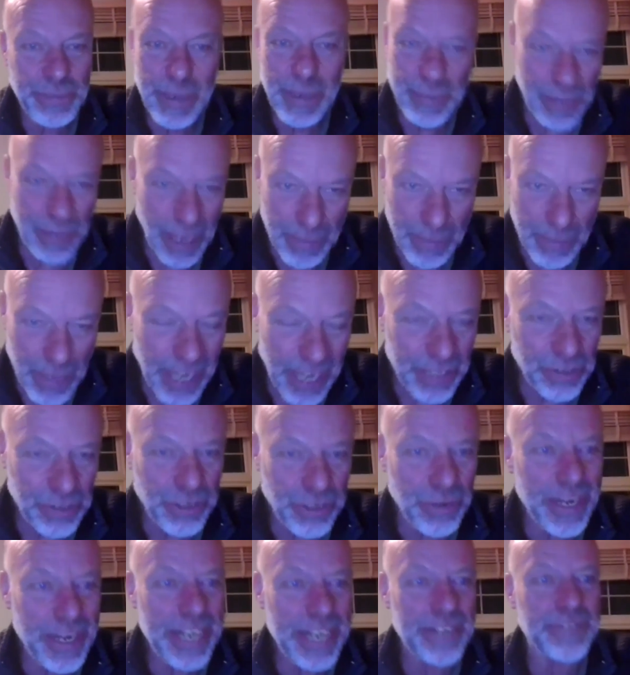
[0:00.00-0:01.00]
people like Michael
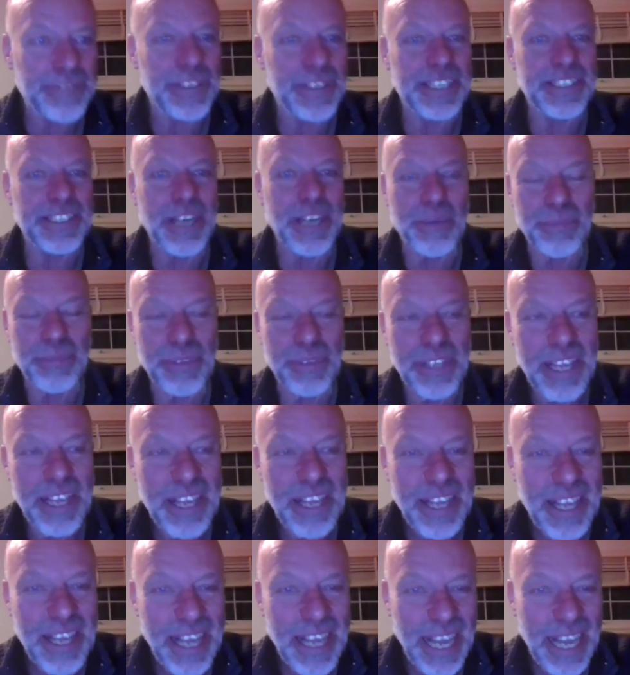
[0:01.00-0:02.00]
Green, for example,
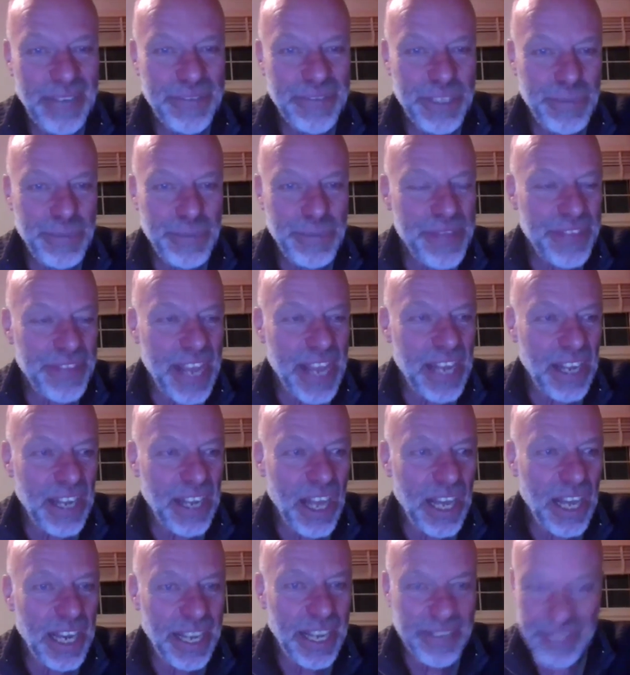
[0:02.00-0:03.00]
have spent their
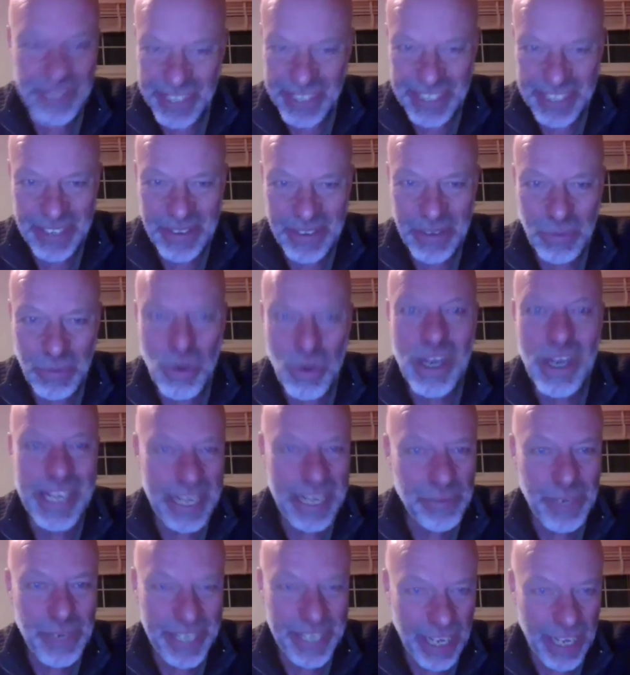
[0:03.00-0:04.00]
lives
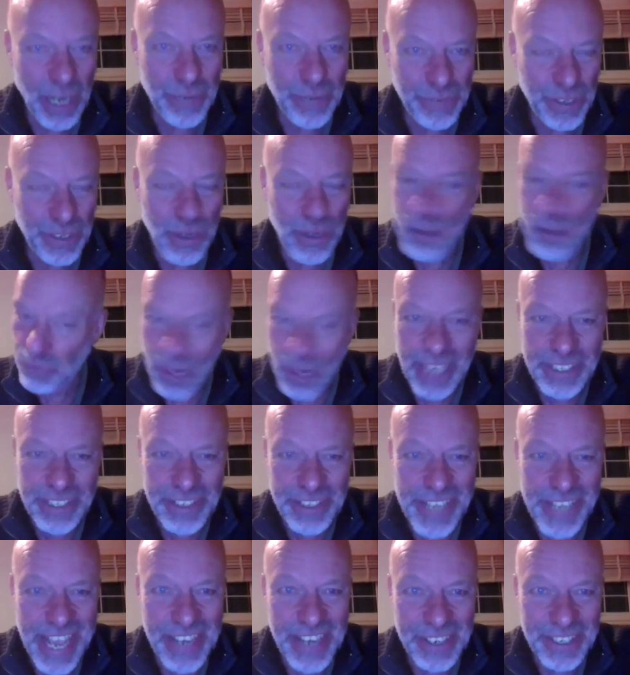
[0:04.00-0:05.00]
working really hard for God right to
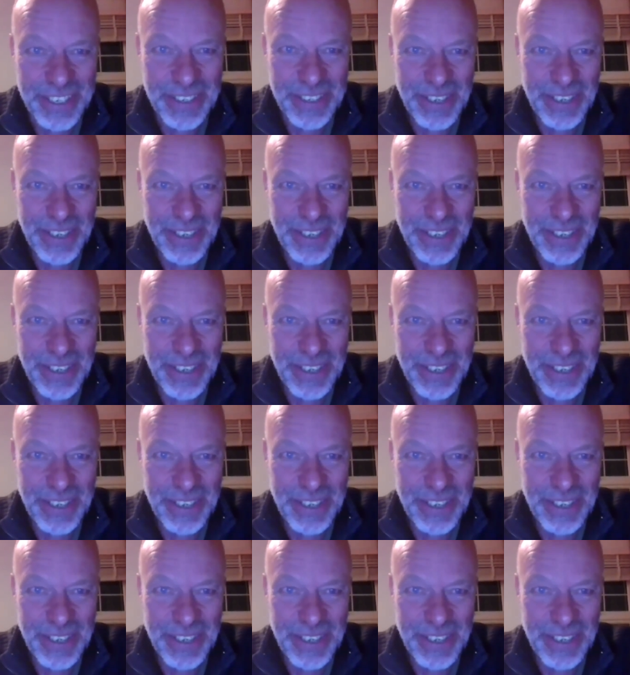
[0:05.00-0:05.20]
the end,